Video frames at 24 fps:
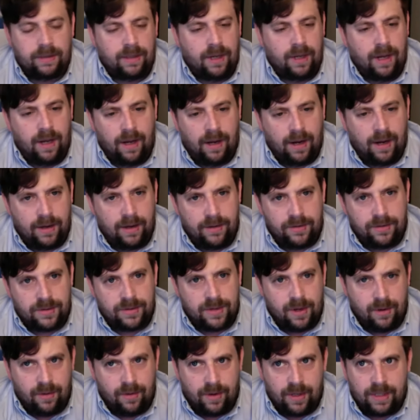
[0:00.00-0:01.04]
I used to
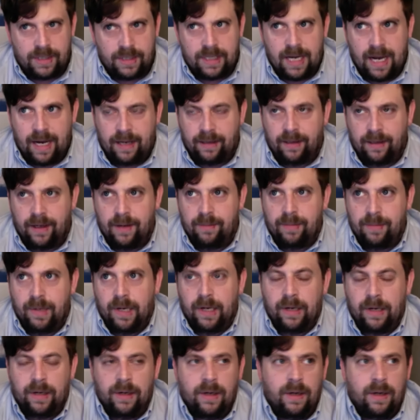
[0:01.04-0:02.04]
know it exactly, but,